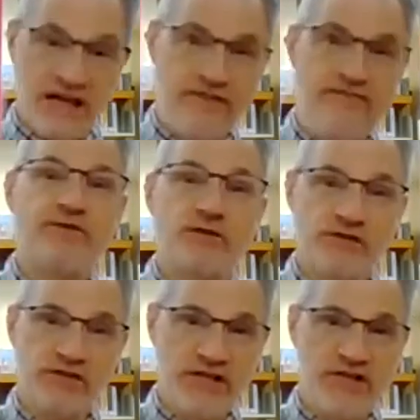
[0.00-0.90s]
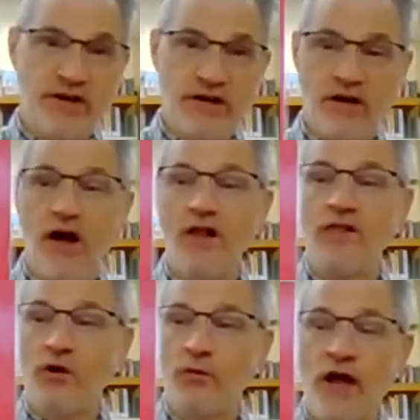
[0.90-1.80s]
If you see the
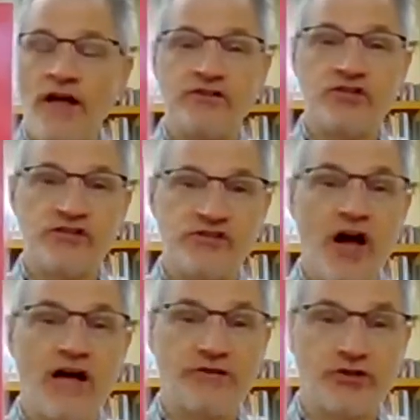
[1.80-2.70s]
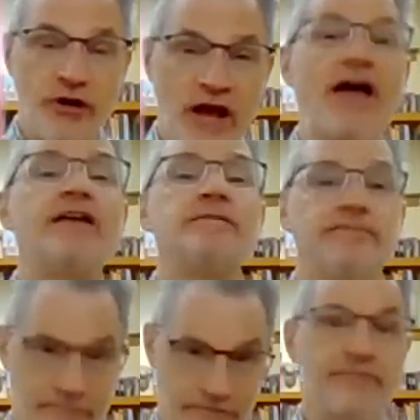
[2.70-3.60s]
color red, just nod your head.